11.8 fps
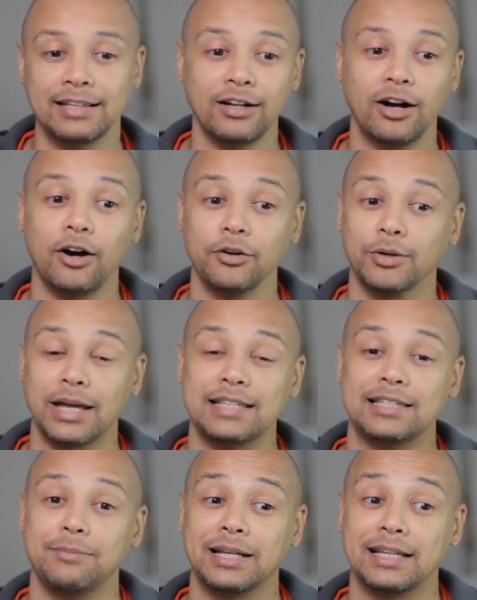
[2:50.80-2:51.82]
Or you can
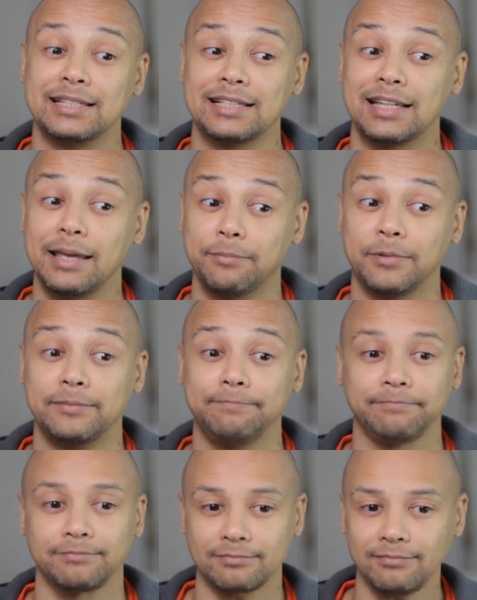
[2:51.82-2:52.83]
simply skip.
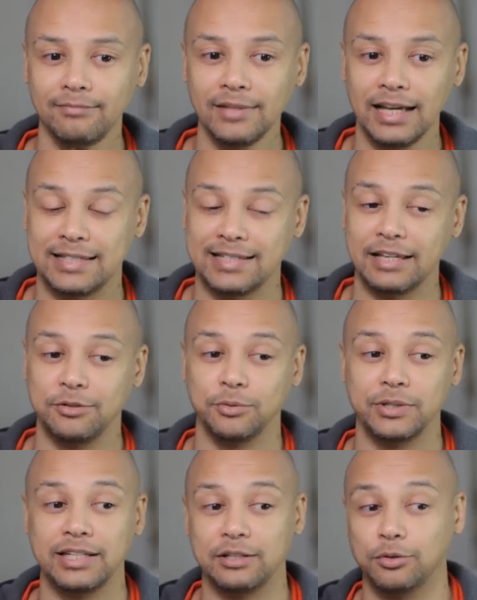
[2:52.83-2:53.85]
And then you
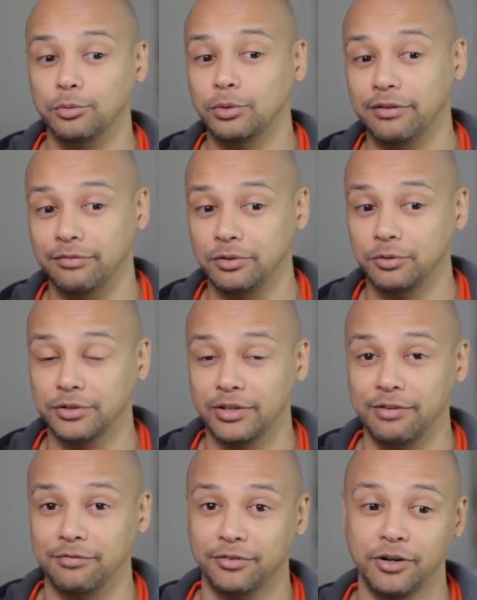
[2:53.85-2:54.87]
would need to review the
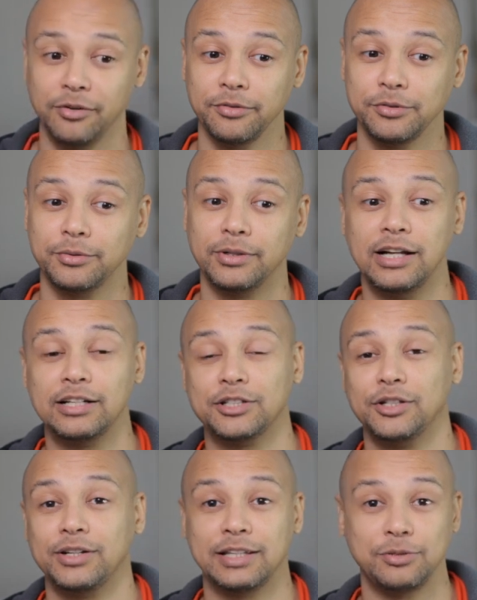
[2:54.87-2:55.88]
info to
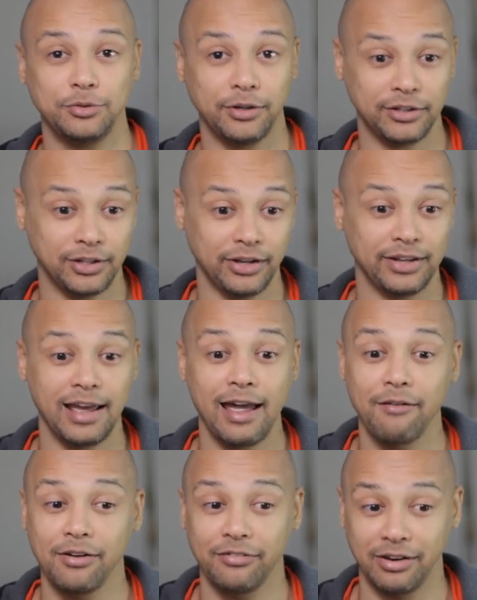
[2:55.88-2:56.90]
ensure that you entered
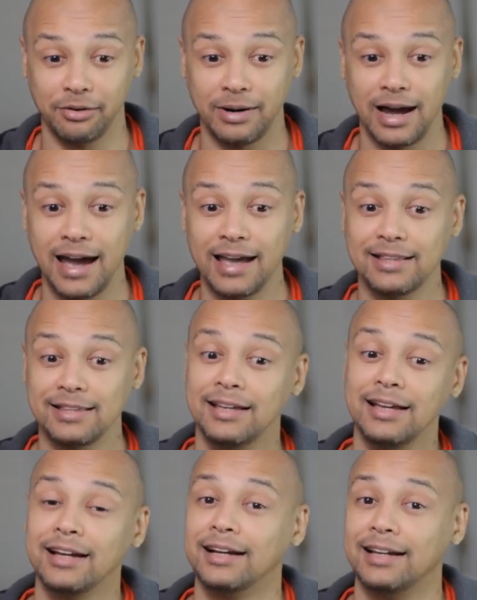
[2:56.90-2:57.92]
everything right.
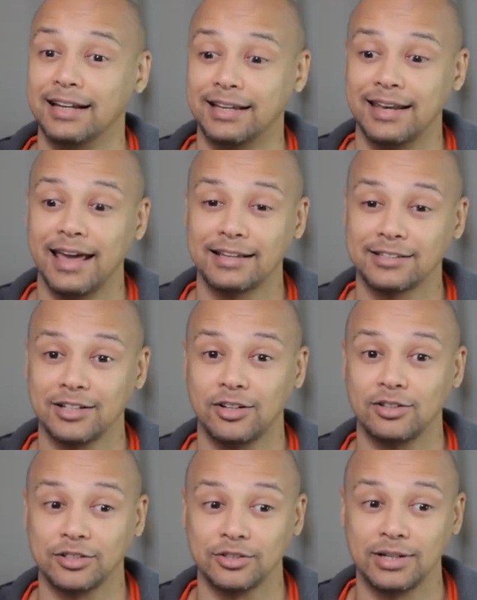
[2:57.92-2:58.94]
Click next
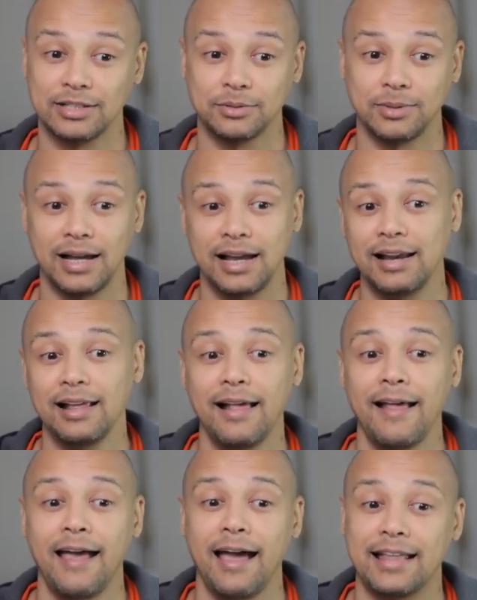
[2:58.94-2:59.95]
also as well.
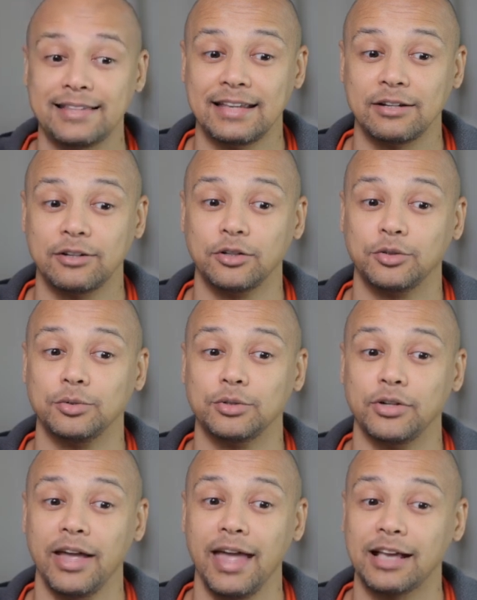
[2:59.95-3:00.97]
And go to
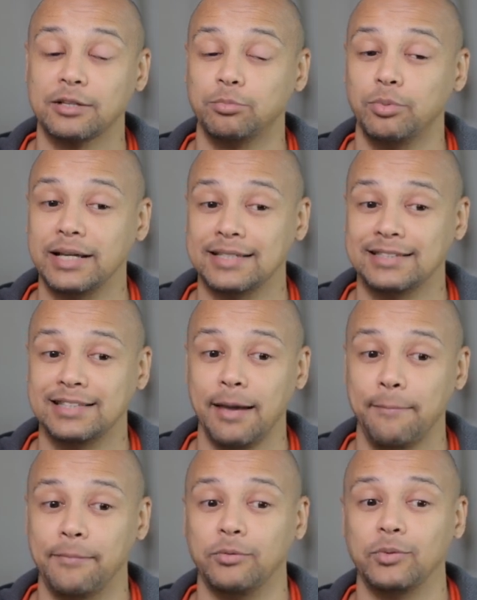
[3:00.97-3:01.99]
the express
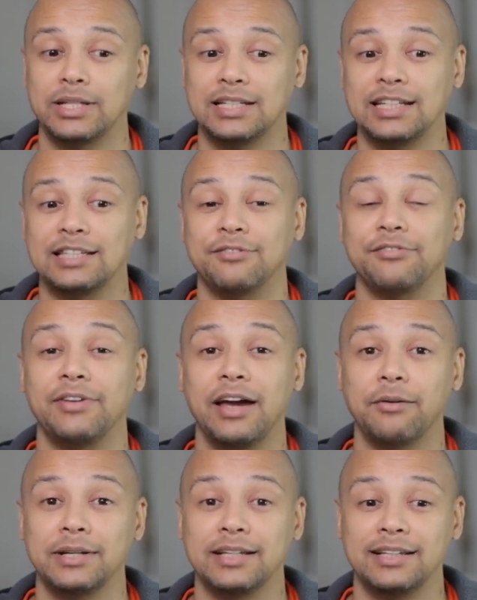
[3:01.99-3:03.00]
step, which is
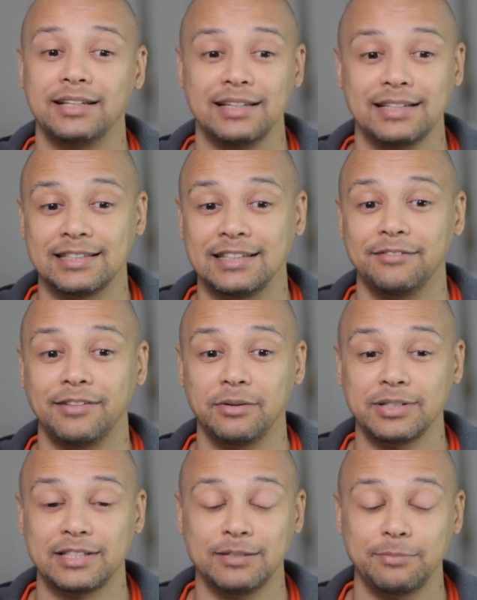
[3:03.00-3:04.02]
very easy,
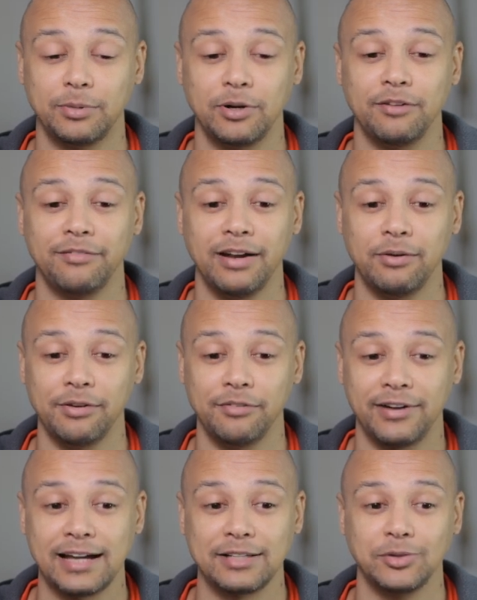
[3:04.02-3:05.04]
very simple, very
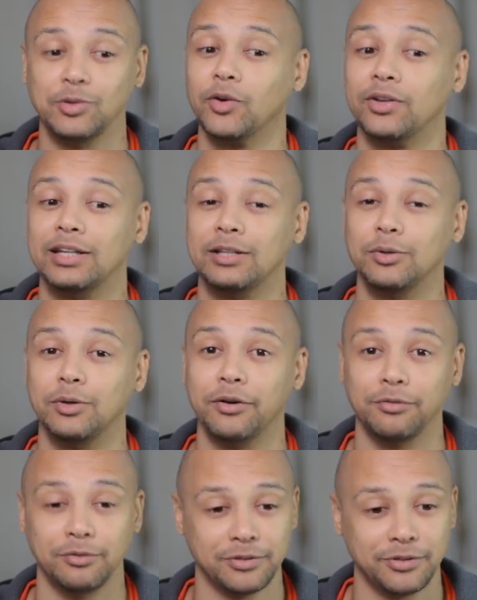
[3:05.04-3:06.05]
fast. You don't need to go
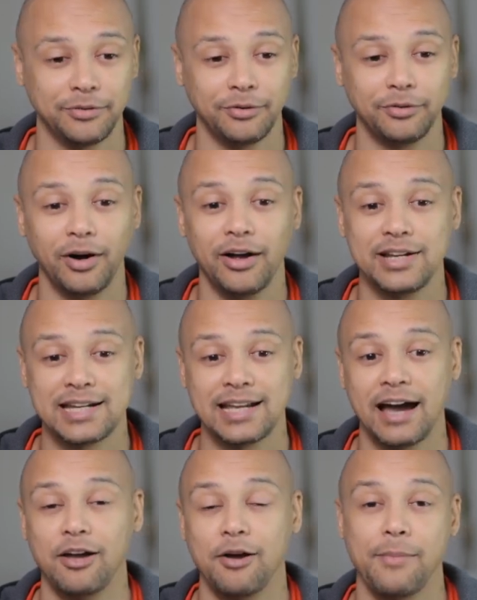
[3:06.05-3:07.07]
through the
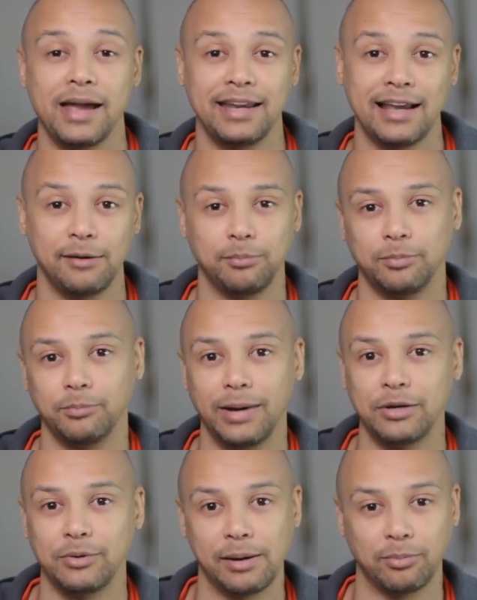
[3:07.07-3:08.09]
entire
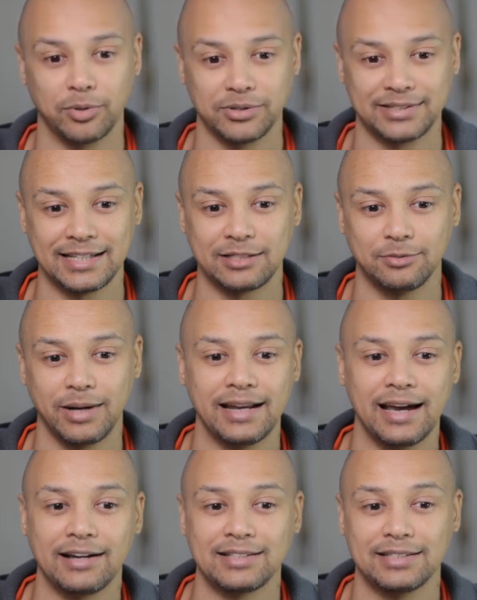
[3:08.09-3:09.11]
manual process right
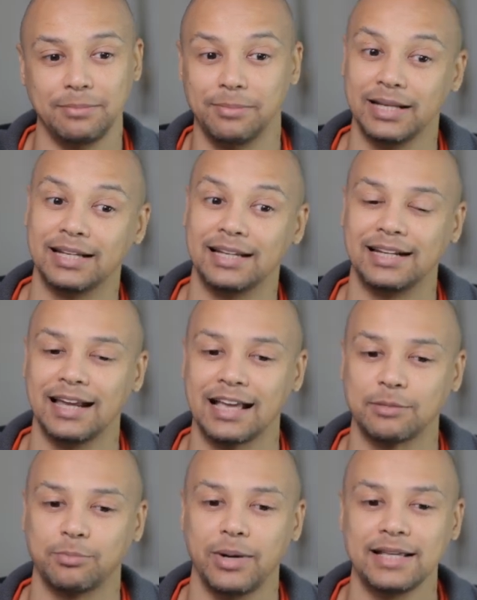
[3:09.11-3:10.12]
now. Simply click
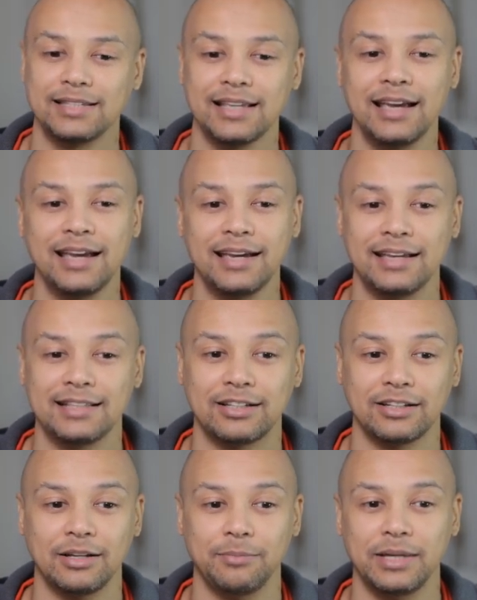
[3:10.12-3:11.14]
express. It's
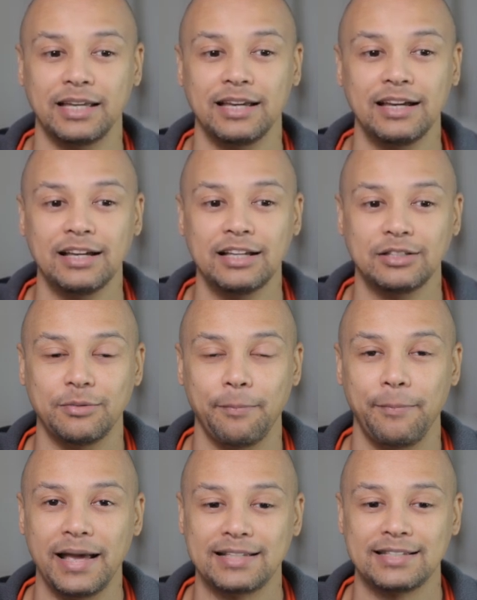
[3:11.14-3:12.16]
gonna be the
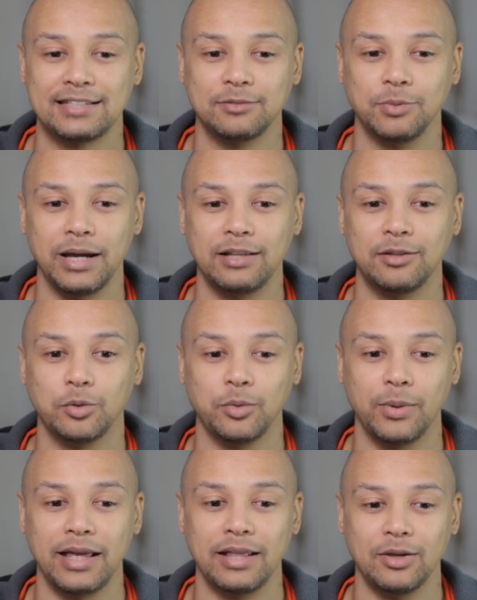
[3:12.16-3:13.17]
best way to
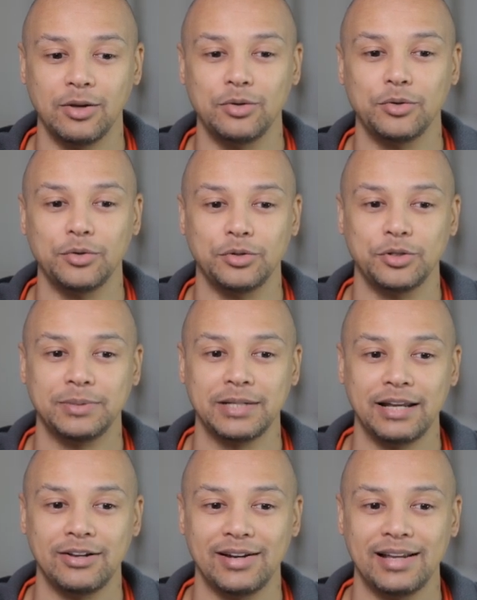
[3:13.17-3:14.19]
create a new YouTube
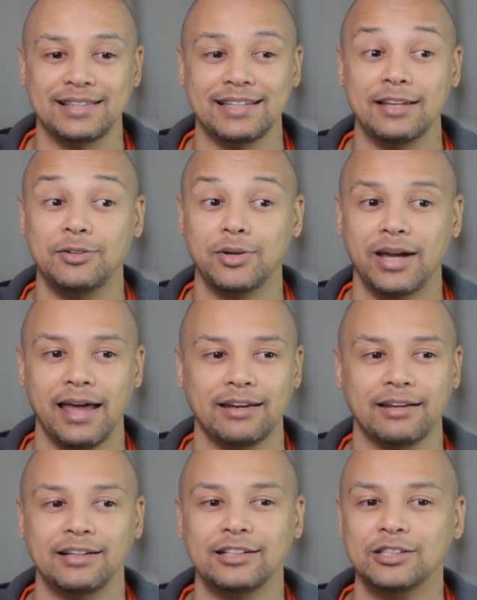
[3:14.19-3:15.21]
channel. And then you
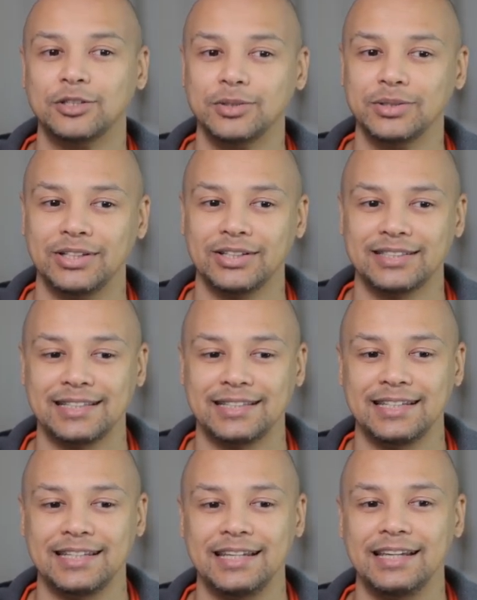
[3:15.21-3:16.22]
can choose your
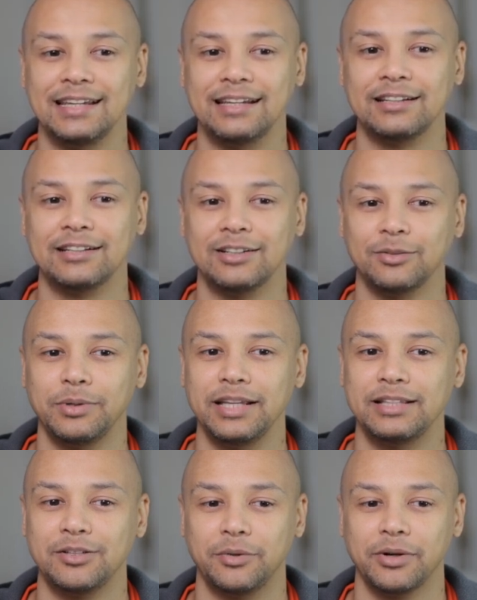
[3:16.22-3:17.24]
setting,
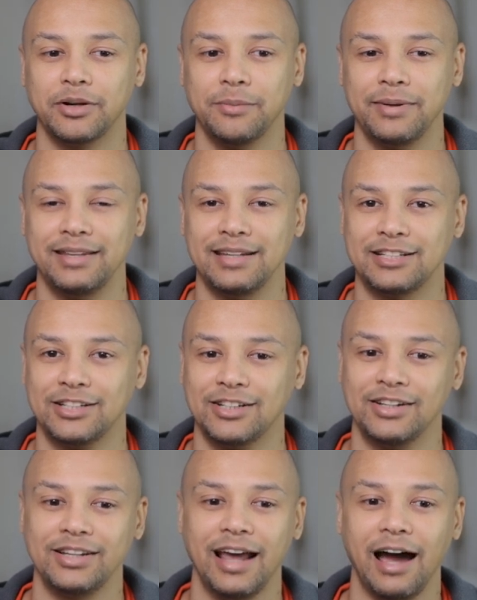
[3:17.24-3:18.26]
read the
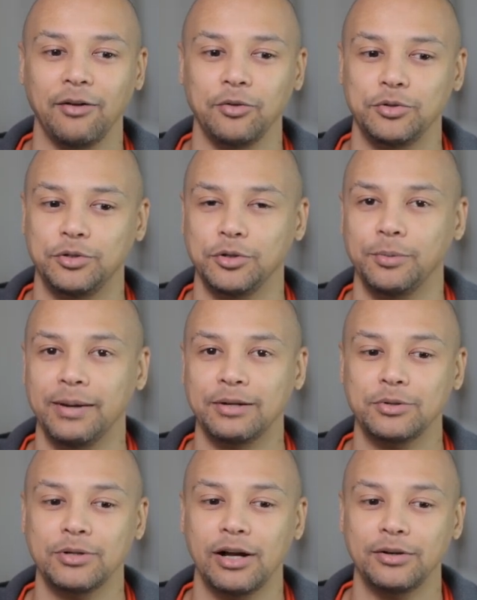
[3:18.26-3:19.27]
recommendation, how YouTube and
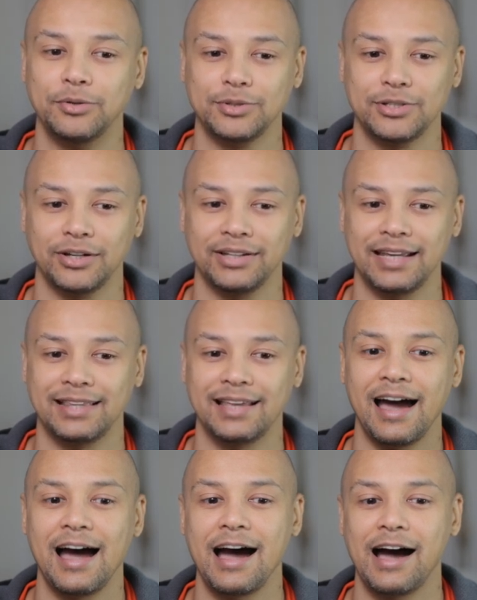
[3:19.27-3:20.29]
Google use your
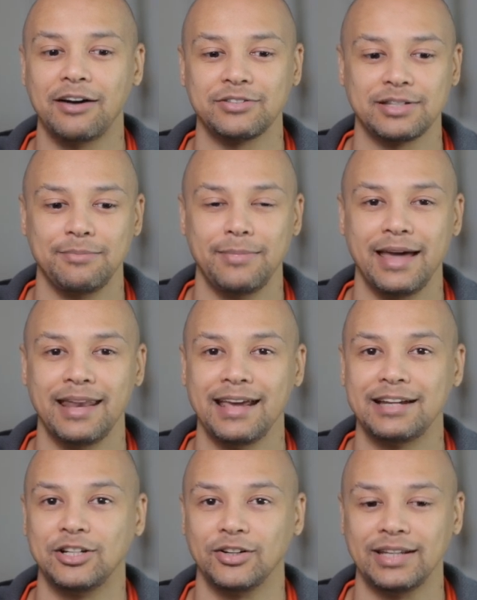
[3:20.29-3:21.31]
data, how they
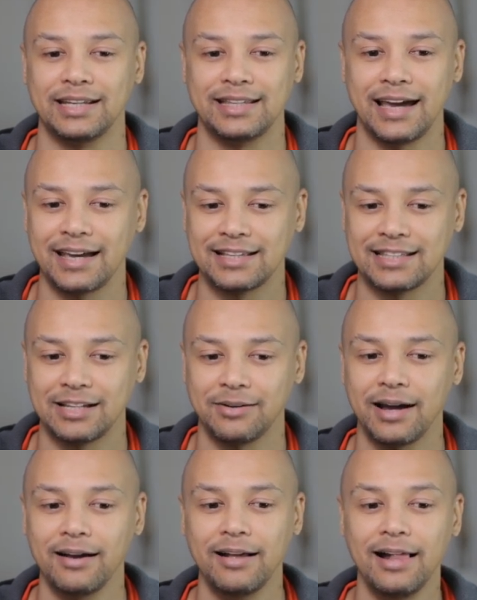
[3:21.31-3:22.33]
manage your data, etc.